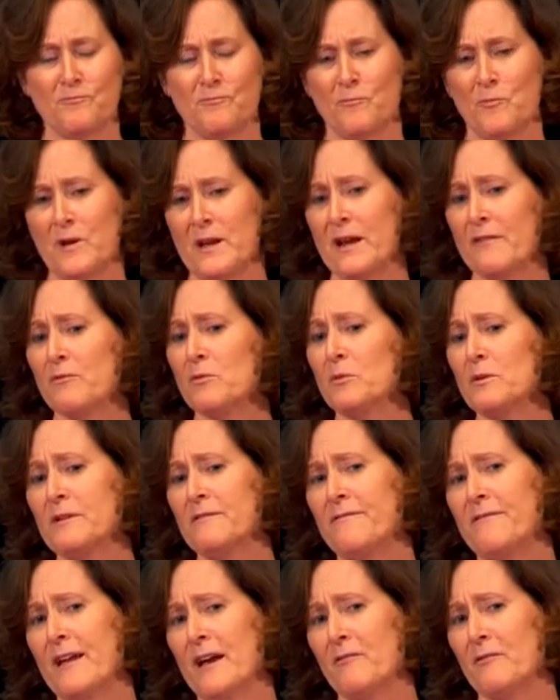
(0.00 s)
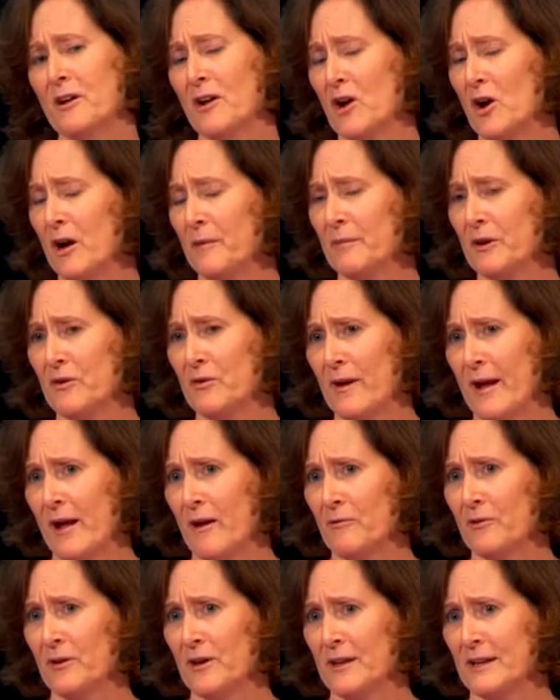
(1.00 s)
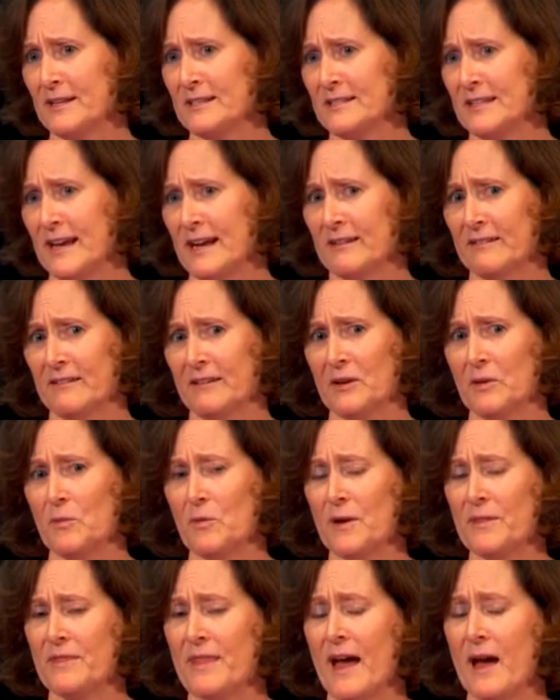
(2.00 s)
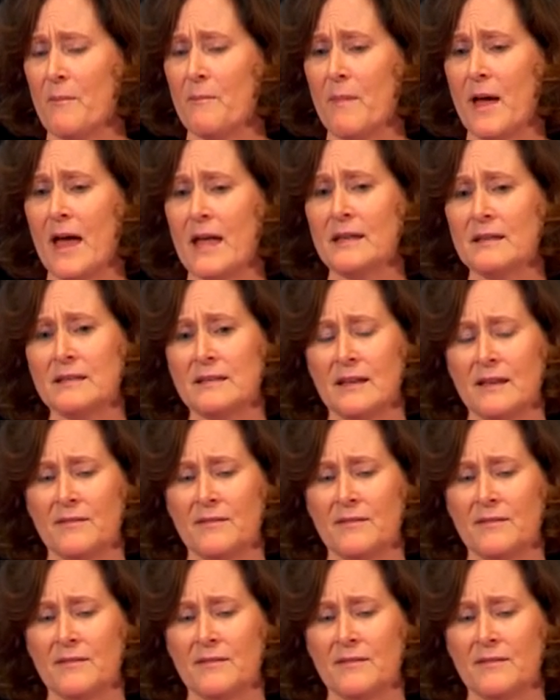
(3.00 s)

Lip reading: we never really found a common ground on exactly what that meant.